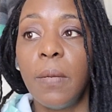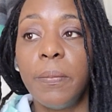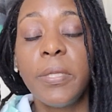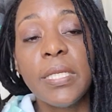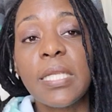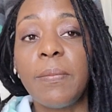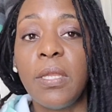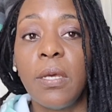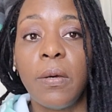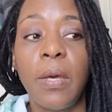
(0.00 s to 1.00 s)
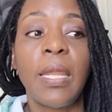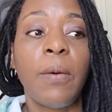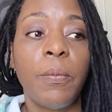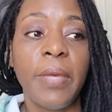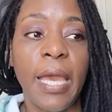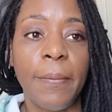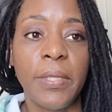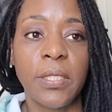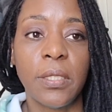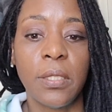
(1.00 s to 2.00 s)
please let me know, and I will be happy
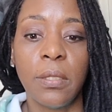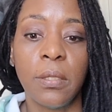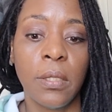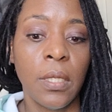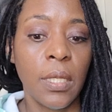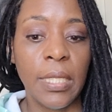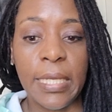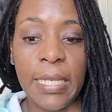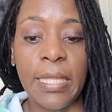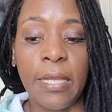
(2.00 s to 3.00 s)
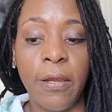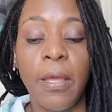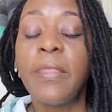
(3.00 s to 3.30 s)
to link it in there.